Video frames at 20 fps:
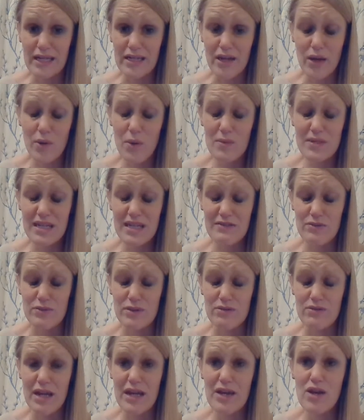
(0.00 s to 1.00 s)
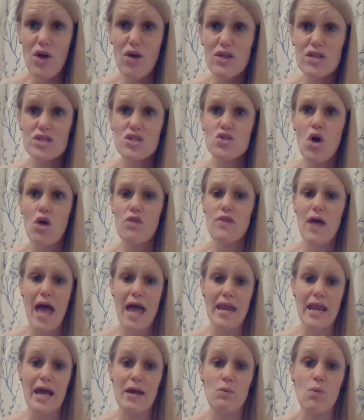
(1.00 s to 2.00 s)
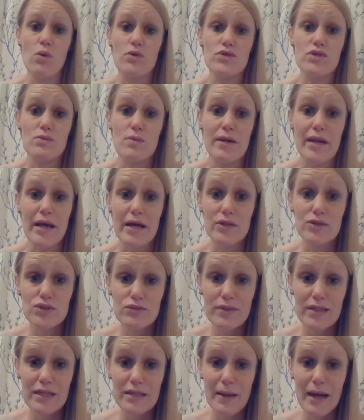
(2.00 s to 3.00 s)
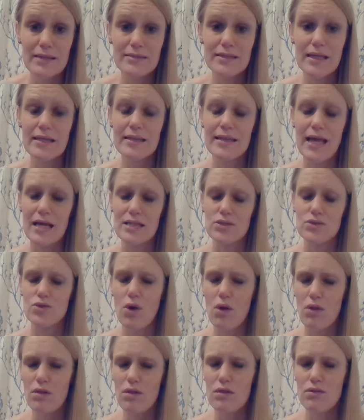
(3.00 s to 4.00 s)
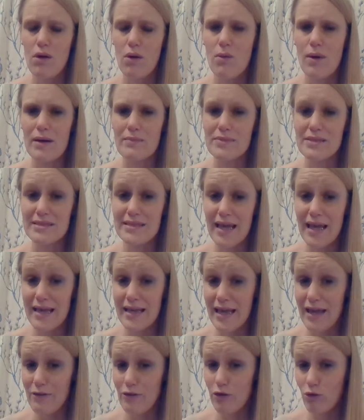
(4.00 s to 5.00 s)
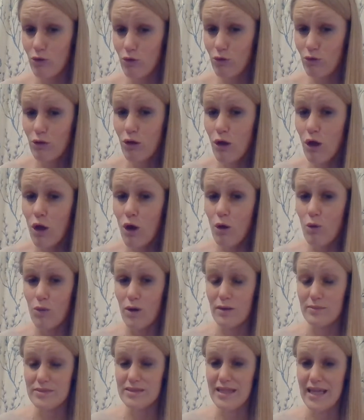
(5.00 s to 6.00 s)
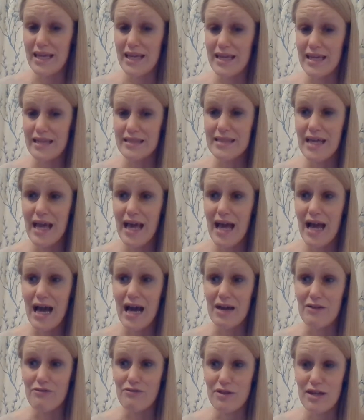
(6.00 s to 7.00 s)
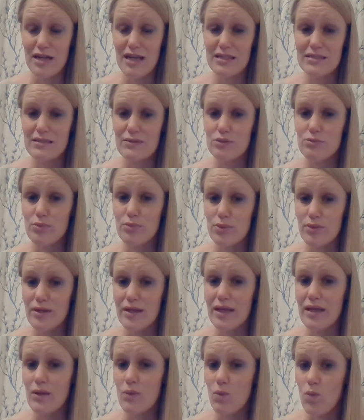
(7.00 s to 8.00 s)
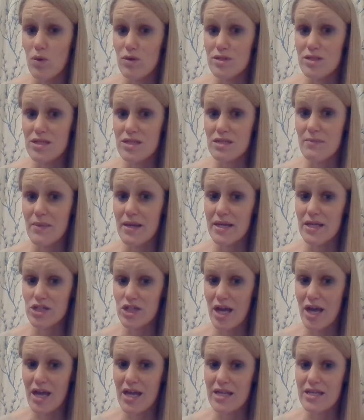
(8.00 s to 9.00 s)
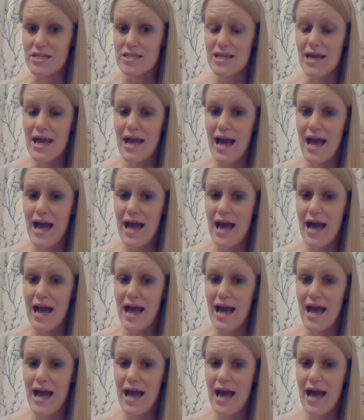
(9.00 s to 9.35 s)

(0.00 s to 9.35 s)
No one would ever want to. And it's not that, and I want someone else to read about it. That's not what I'm saying here at all. What I'm saying is, I realised it was boring and I wanted to make a change.